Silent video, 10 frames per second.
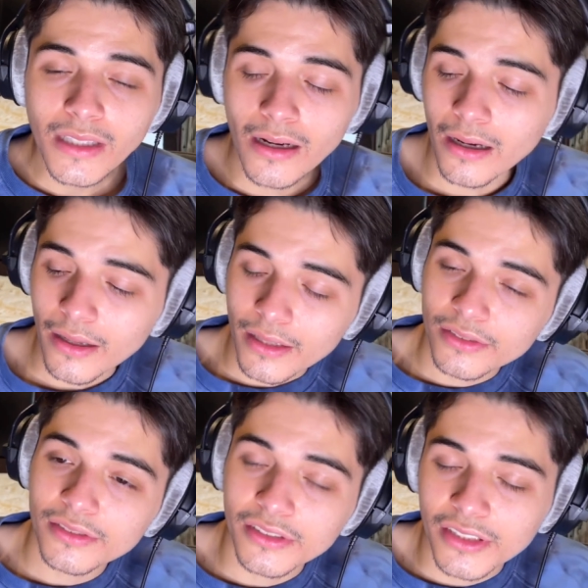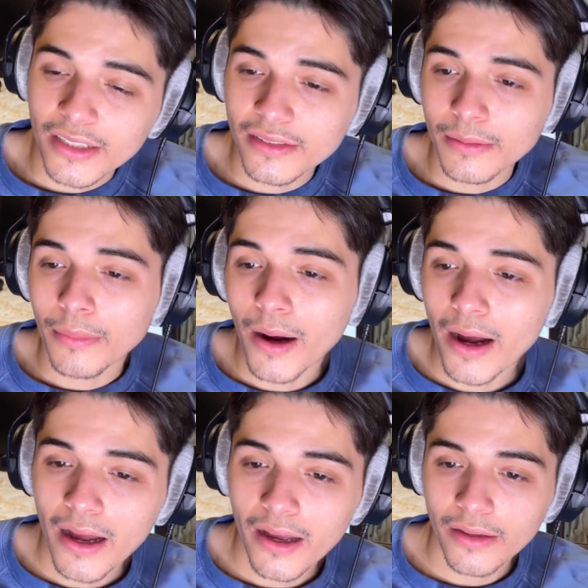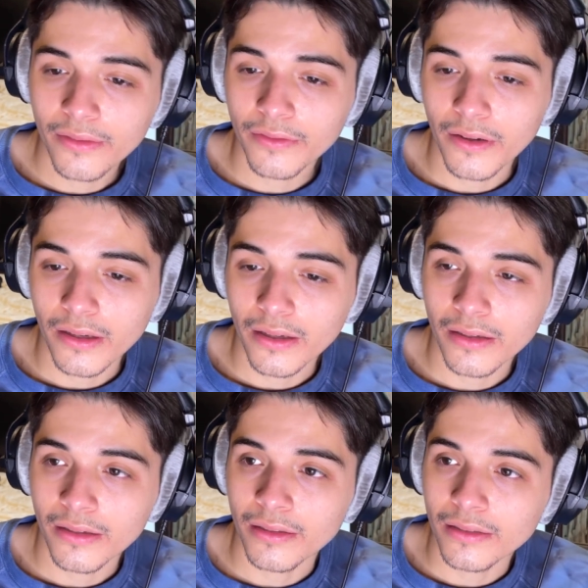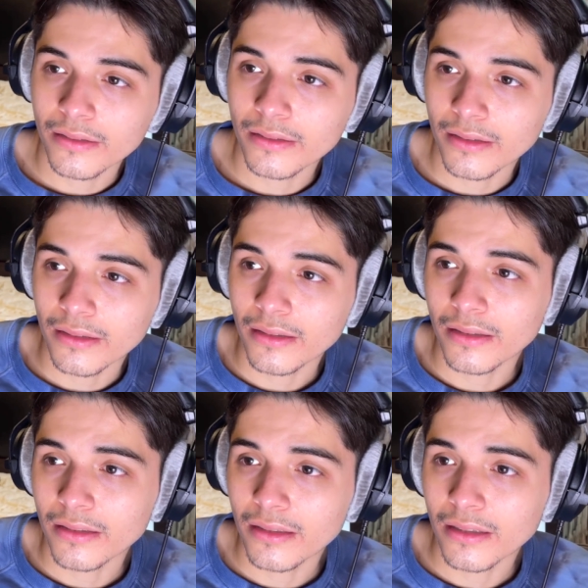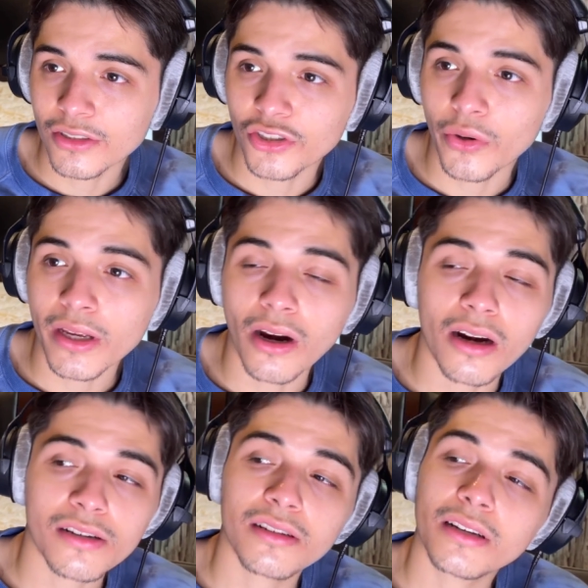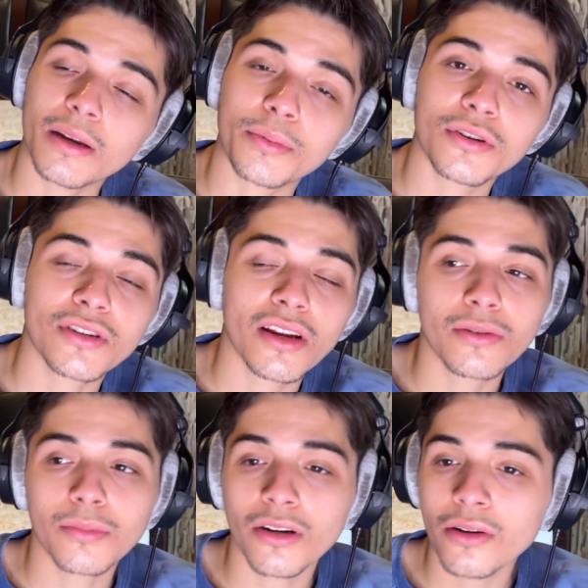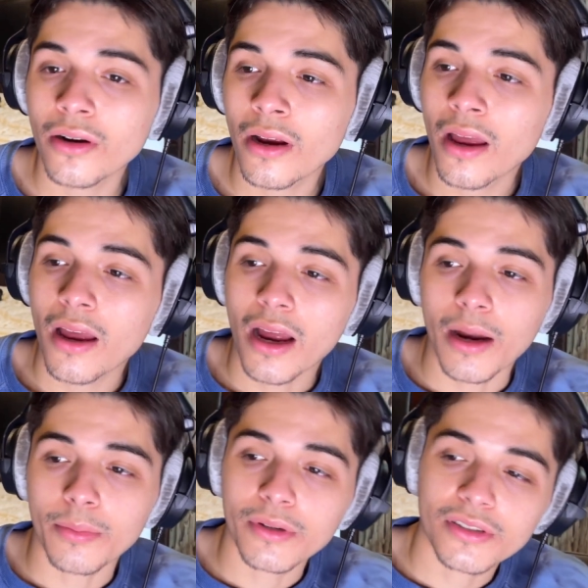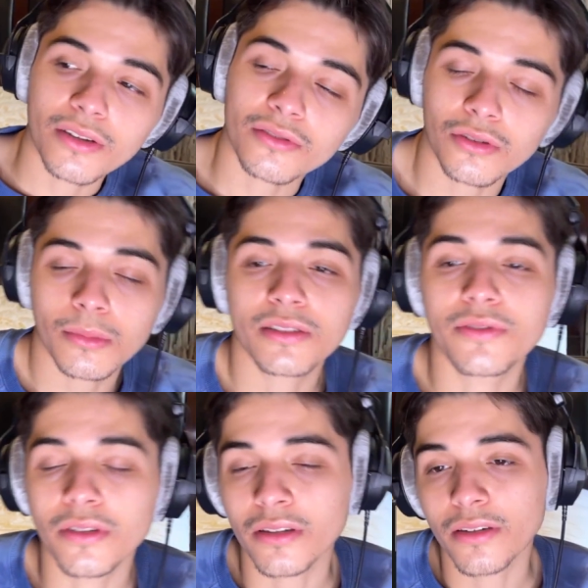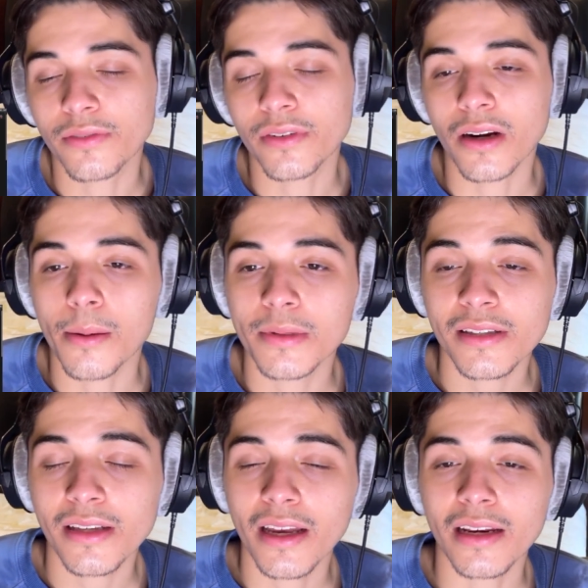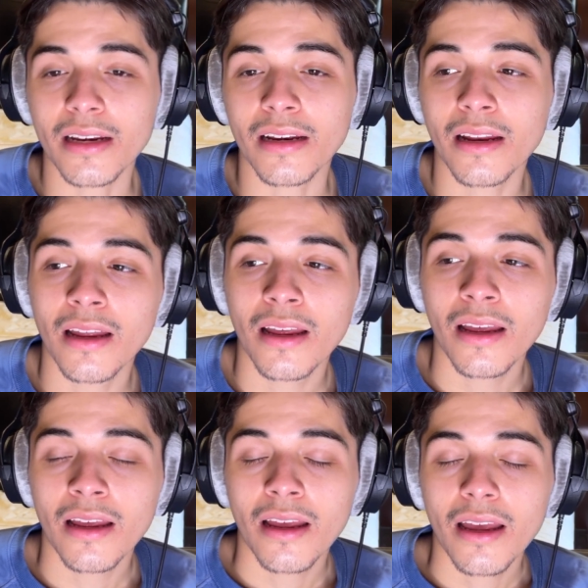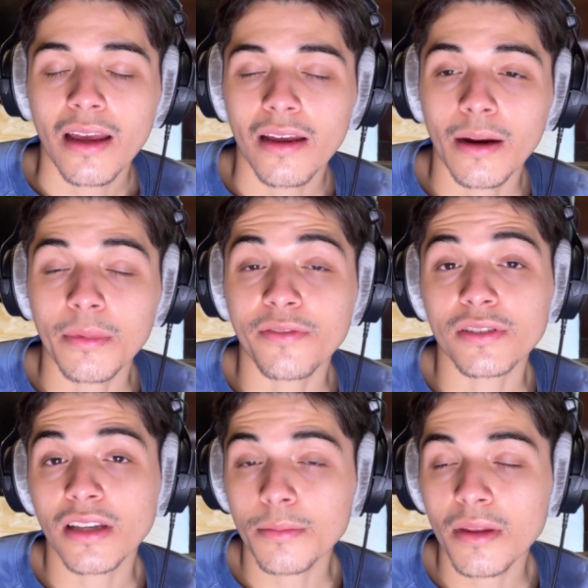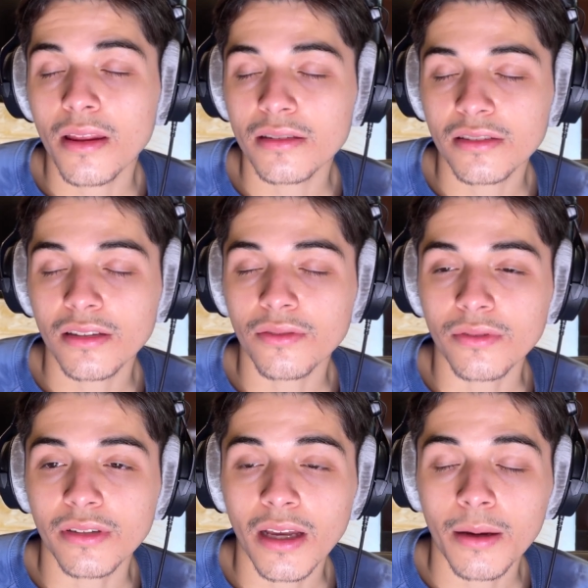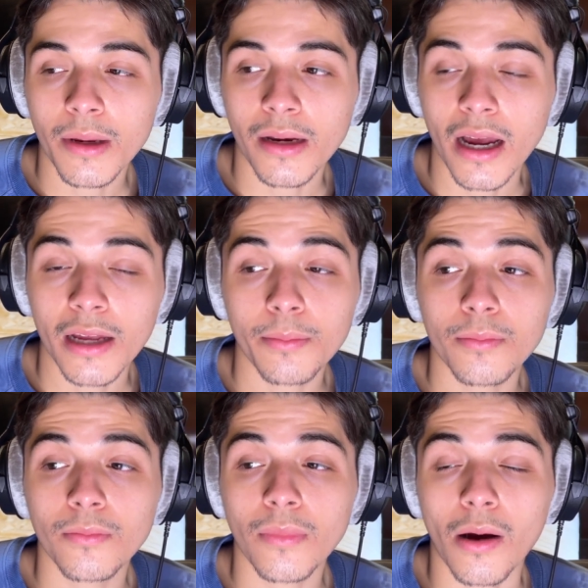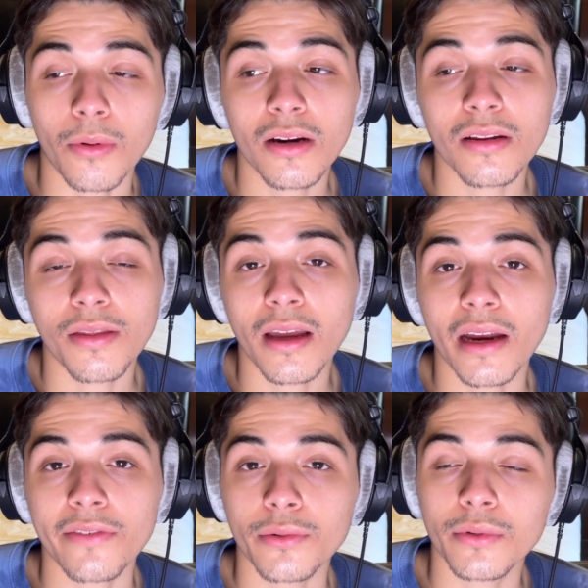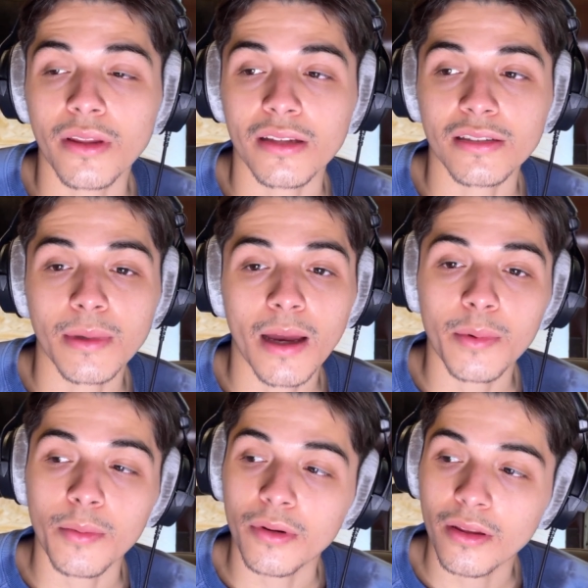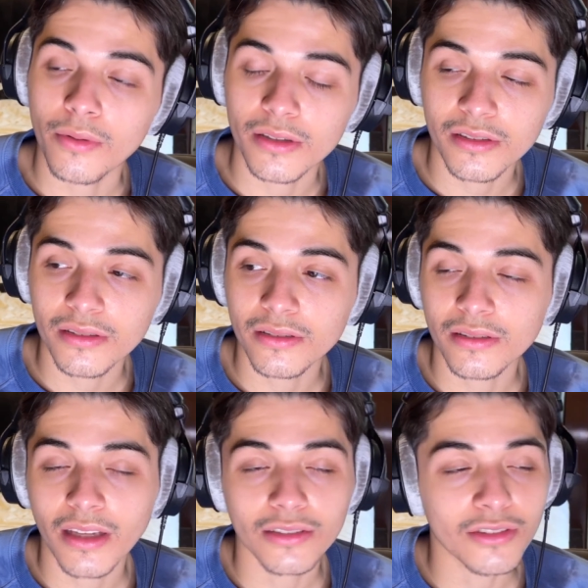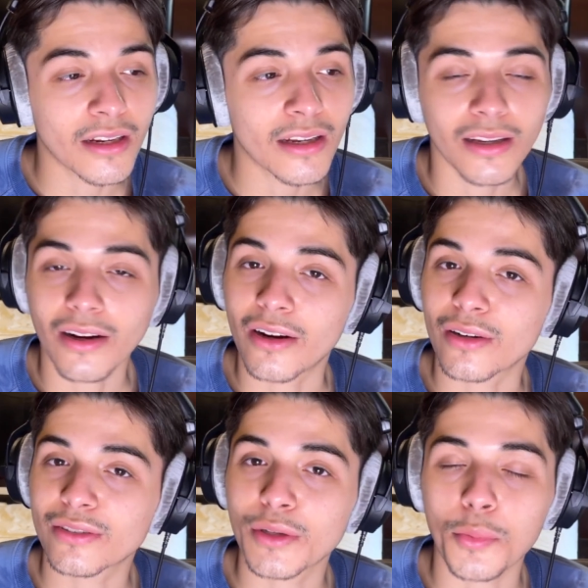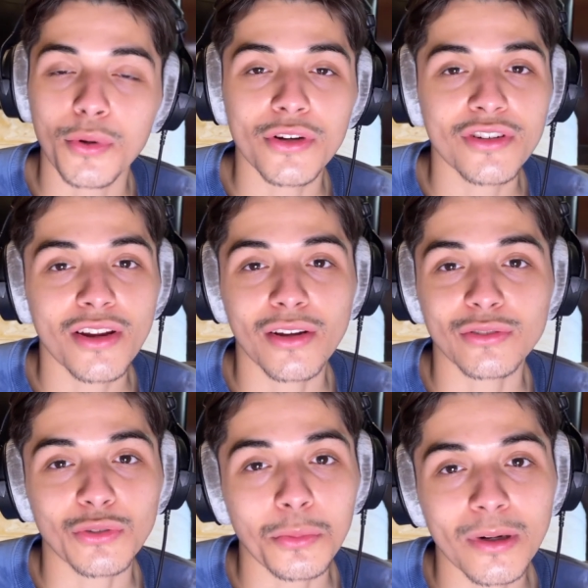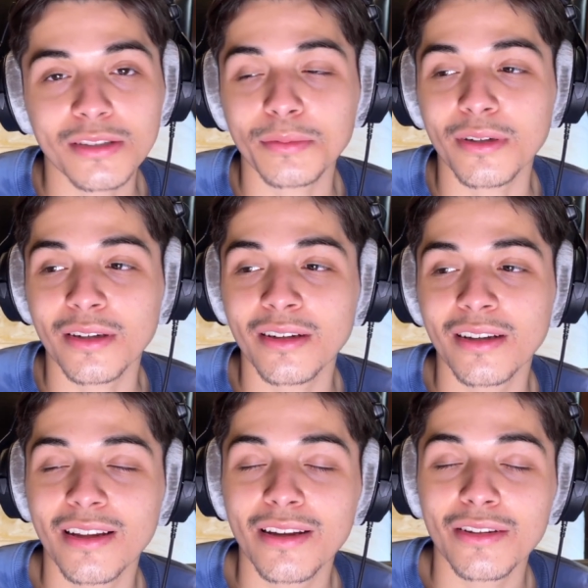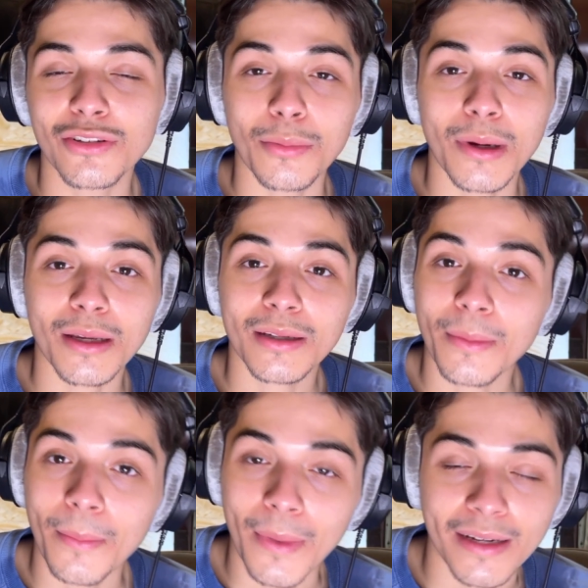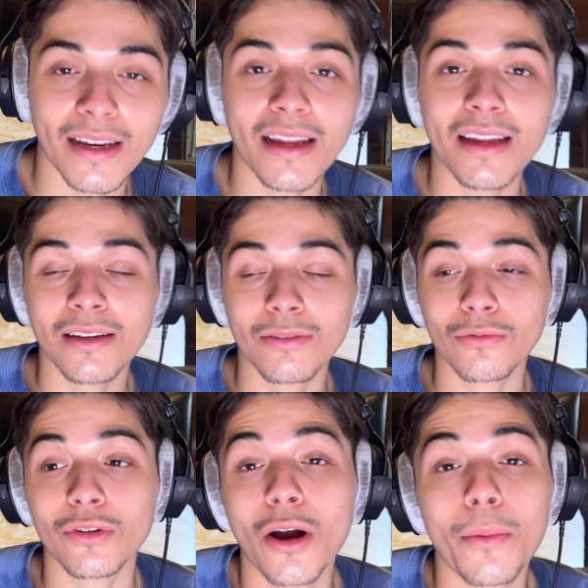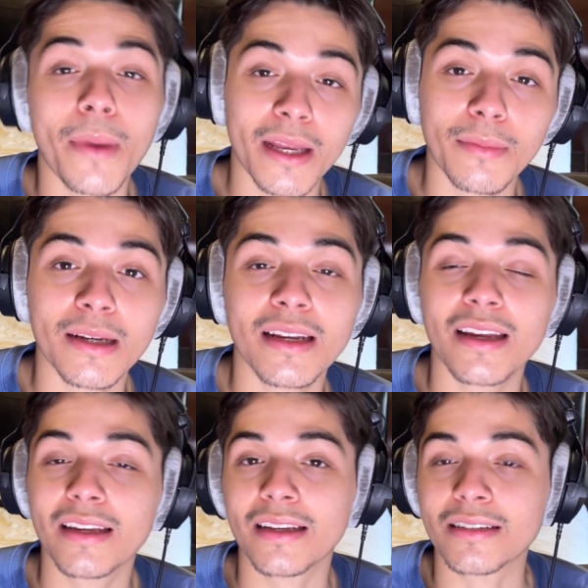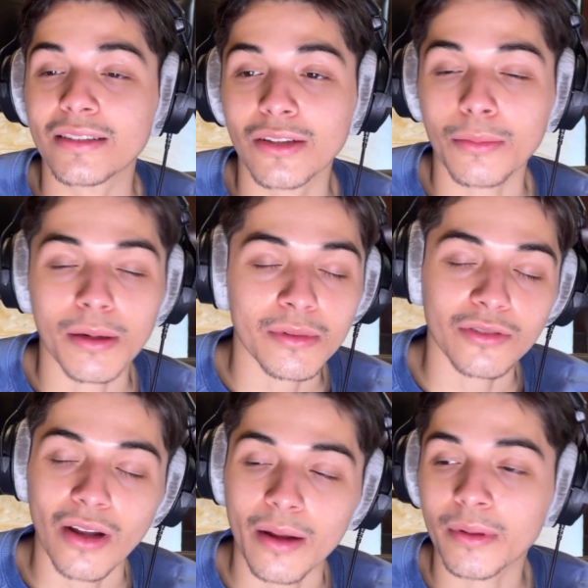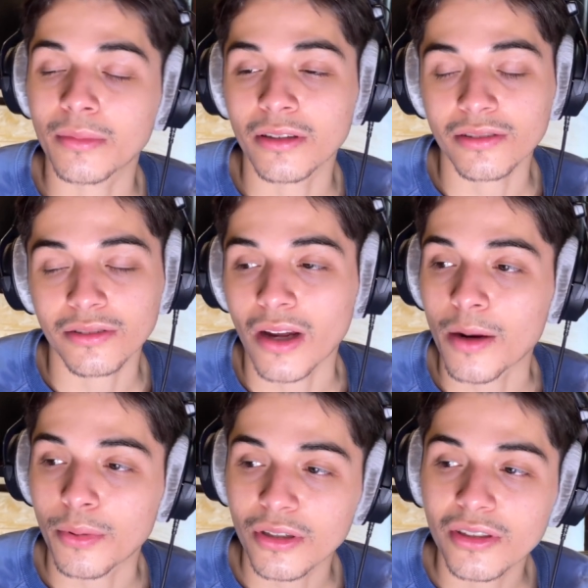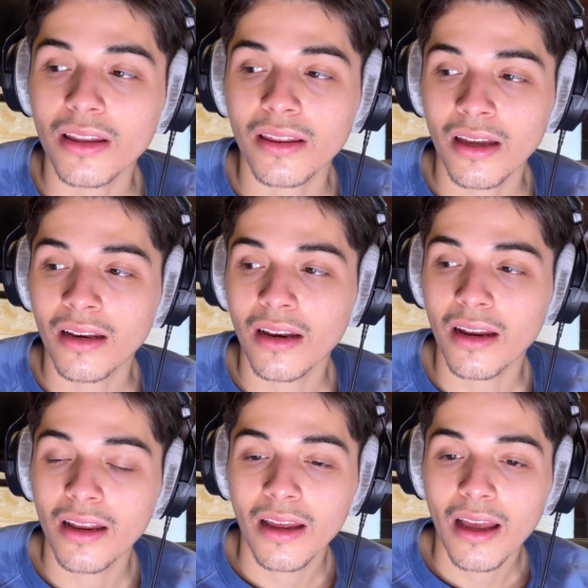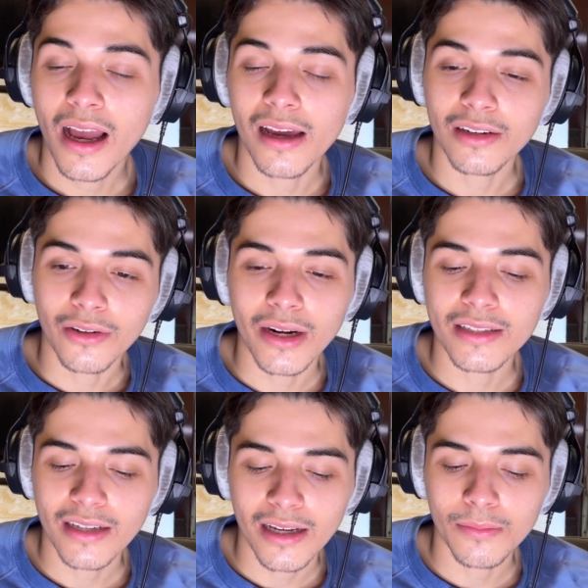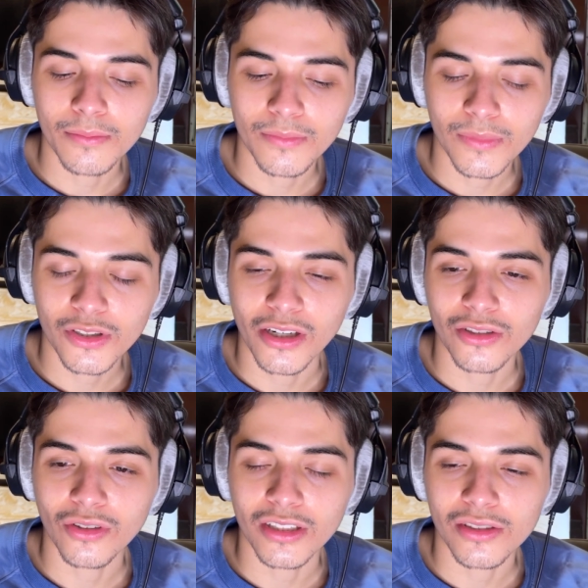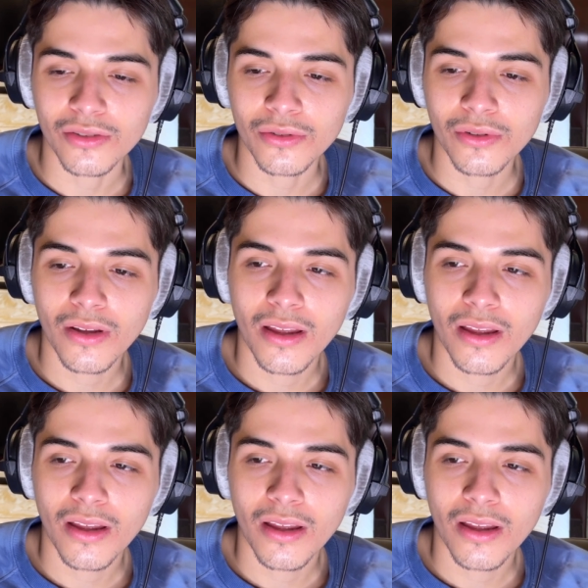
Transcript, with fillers: Uh, this was suggested by fucking uh, Joey Garza. I appreciate you, bro. I appreciate you so much for for commenting and I mean for sending me this shit through DM. And I I wanted to thank everyone that sent me happy birthday wishes yesterday. I honestly appreciate y'all so much, bro. Y'all make my day. Well, y'all made my day, and y'all made me so happy, bro. So I appreciate that. I had a great time turning 22.